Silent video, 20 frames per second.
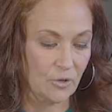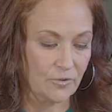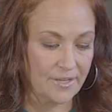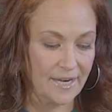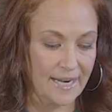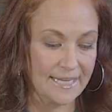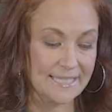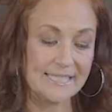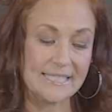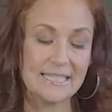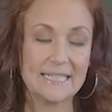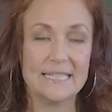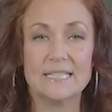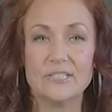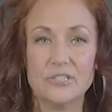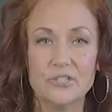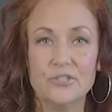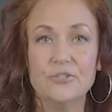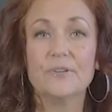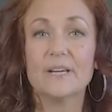the nice thing
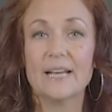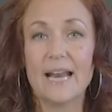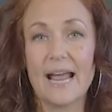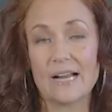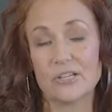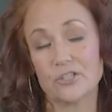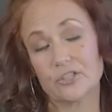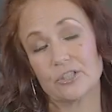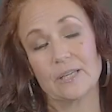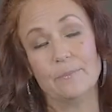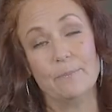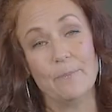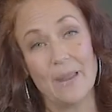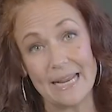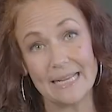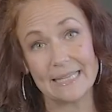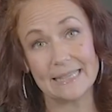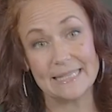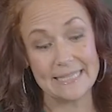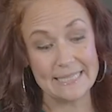is you can actually
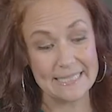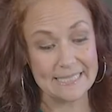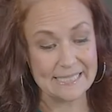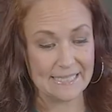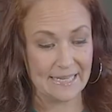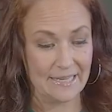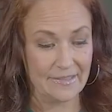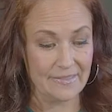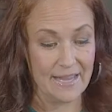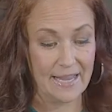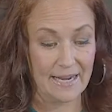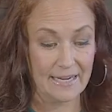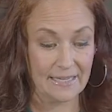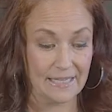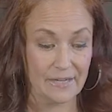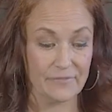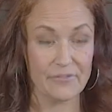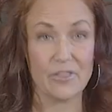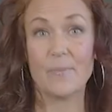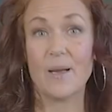make these and then
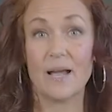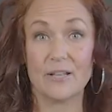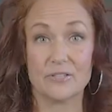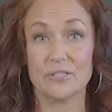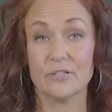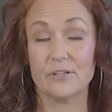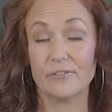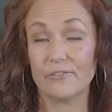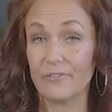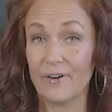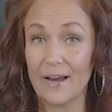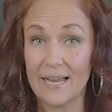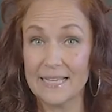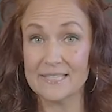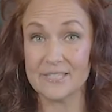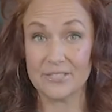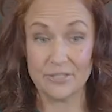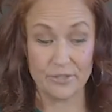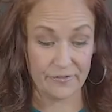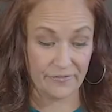give them out to your friends and your